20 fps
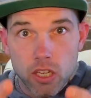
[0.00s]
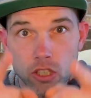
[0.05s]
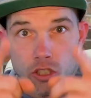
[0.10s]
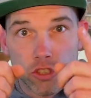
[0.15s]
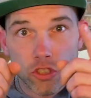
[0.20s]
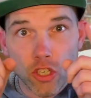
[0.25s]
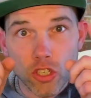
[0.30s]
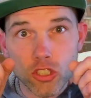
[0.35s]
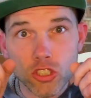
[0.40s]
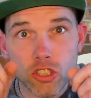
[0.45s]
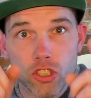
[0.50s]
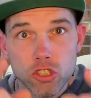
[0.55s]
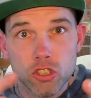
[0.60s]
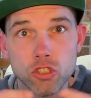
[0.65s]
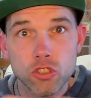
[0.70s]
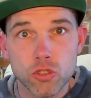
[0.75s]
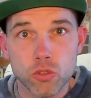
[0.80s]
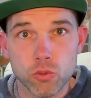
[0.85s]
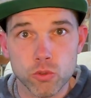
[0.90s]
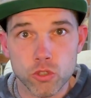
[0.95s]
Just
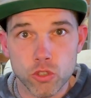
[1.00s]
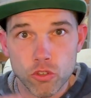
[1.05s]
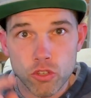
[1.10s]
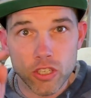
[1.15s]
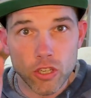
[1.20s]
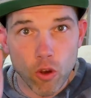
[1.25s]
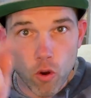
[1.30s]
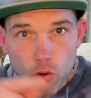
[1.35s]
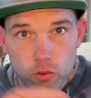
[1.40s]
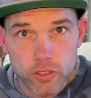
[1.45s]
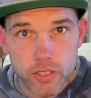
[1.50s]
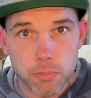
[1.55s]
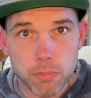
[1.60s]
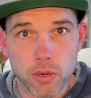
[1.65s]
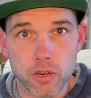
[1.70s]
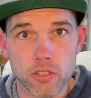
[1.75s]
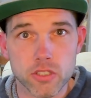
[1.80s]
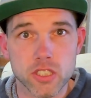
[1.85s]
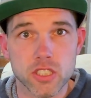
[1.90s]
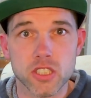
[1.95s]
you. You're the only
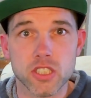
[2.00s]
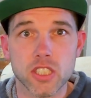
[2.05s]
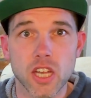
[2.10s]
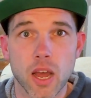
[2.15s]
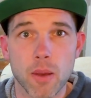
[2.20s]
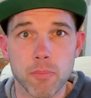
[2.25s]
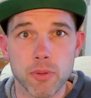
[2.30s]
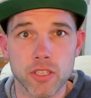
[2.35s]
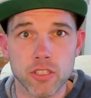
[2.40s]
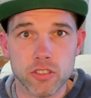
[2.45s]
person stopping